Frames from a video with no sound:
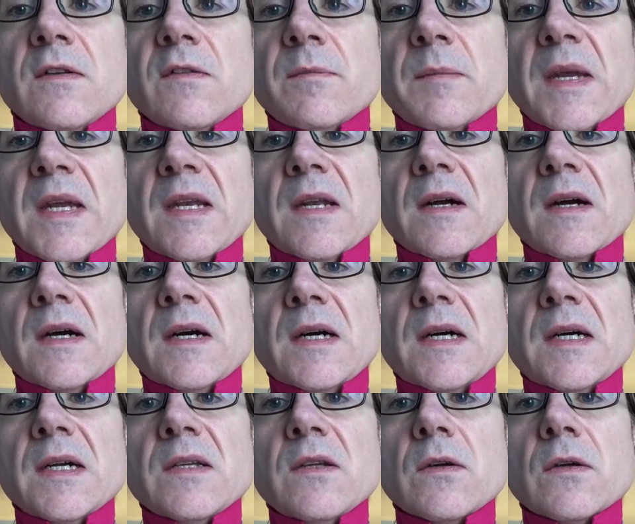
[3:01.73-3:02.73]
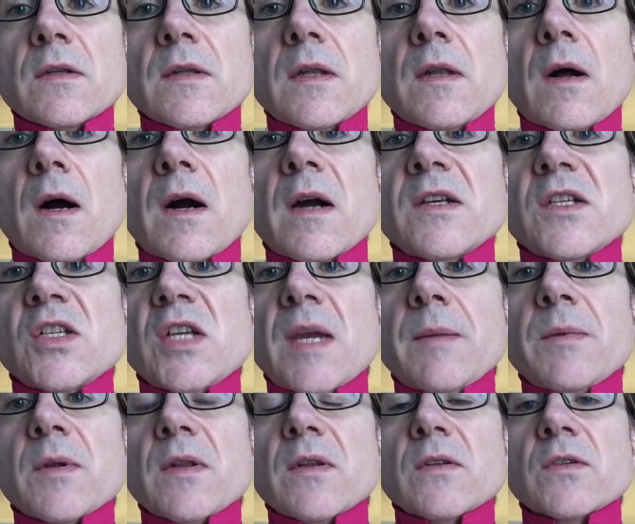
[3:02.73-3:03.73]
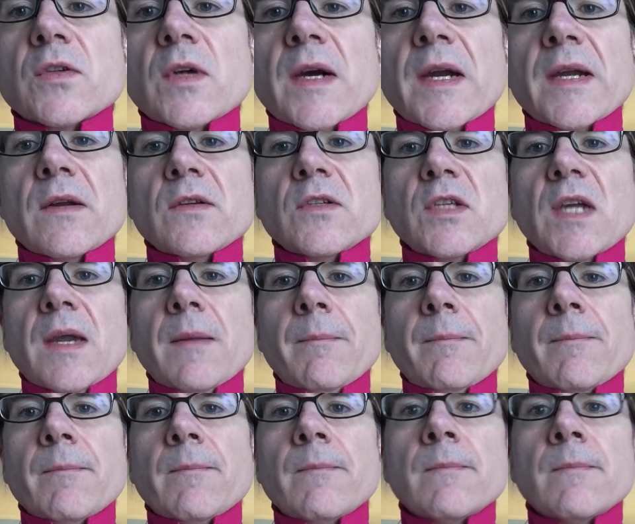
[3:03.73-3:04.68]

made your little heart shape, your little triangle shape,